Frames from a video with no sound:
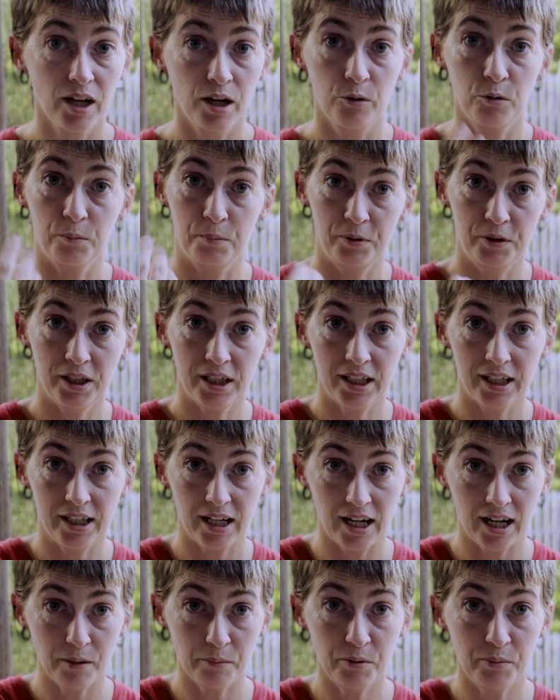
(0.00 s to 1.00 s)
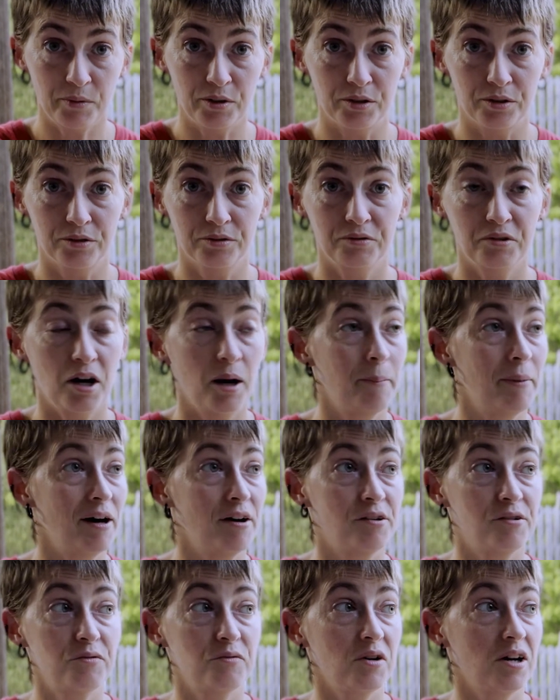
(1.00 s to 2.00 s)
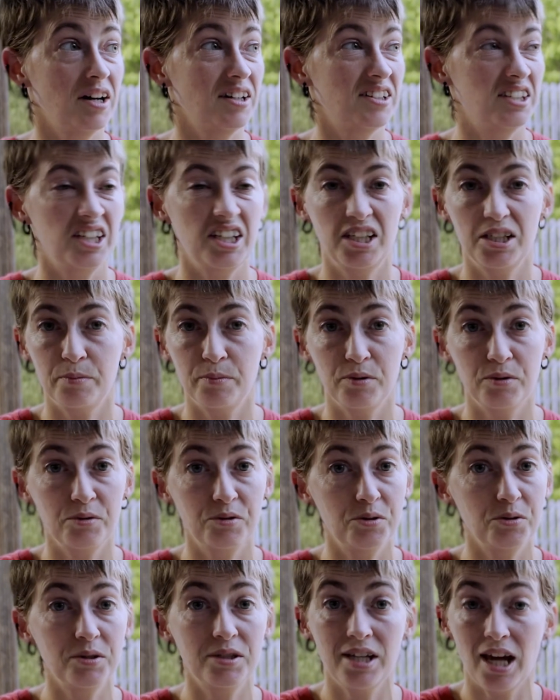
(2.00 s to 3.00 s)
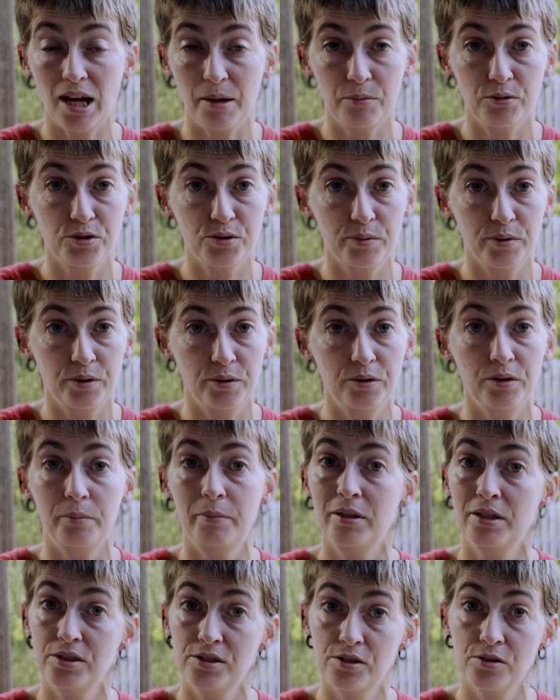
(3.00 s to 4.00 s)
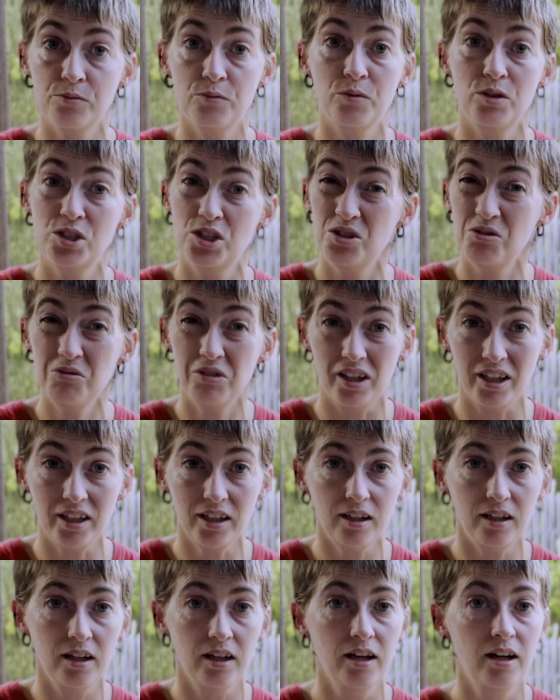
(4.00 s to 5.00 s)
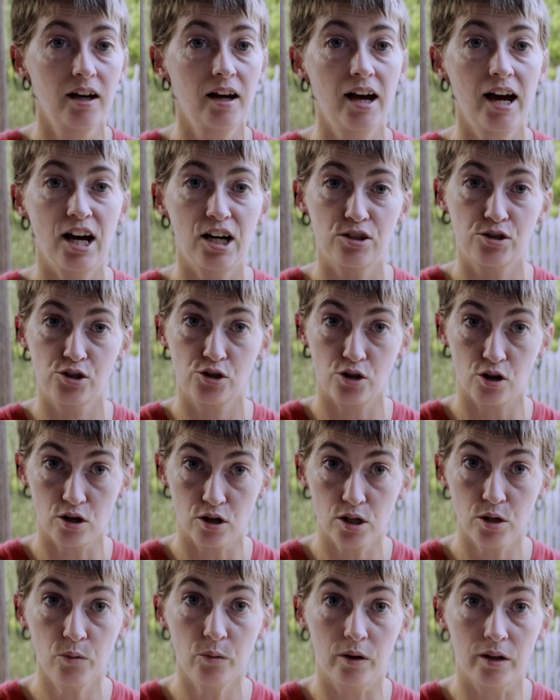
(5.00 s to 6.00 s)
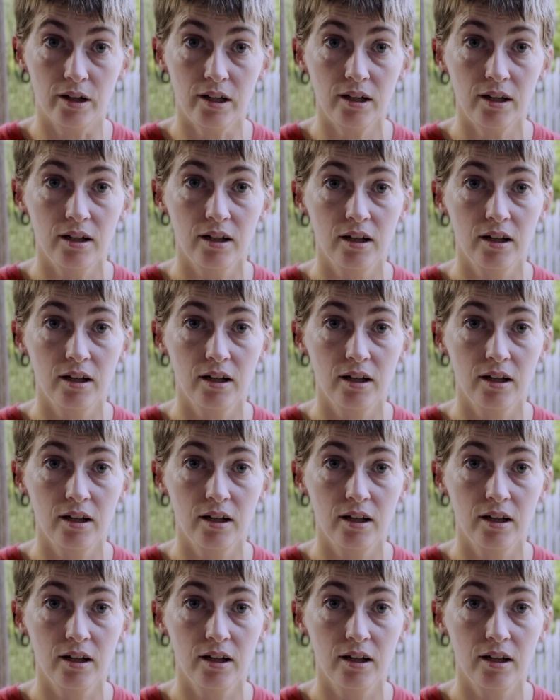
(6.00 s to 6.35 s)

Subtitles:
We're putting chamomile about a teaspoon to a tablespoon, depends on what you like, how strong you want it.